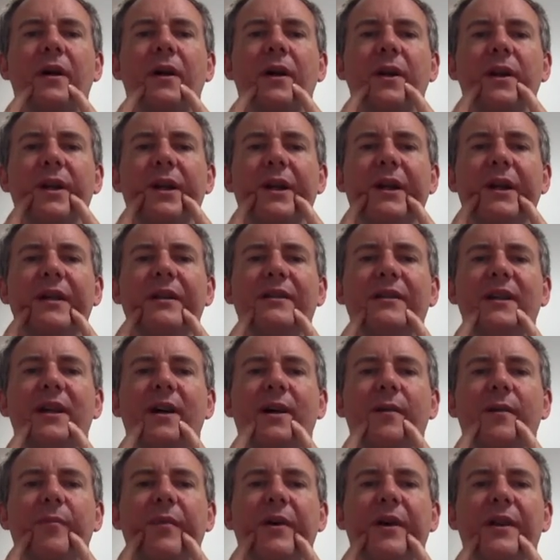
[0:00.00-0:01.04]
and then
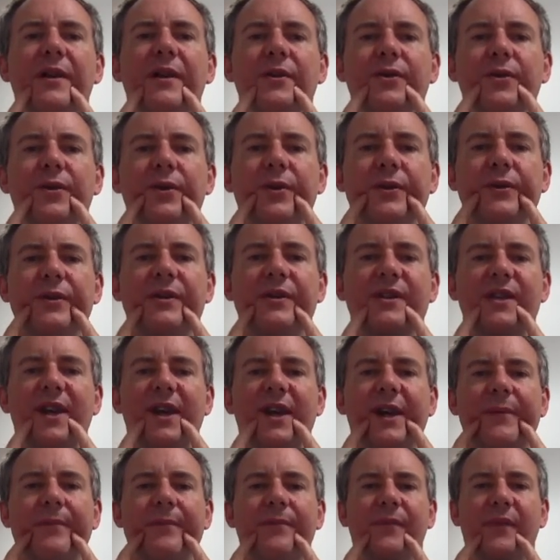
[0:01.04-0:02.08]
down by the jaw just there.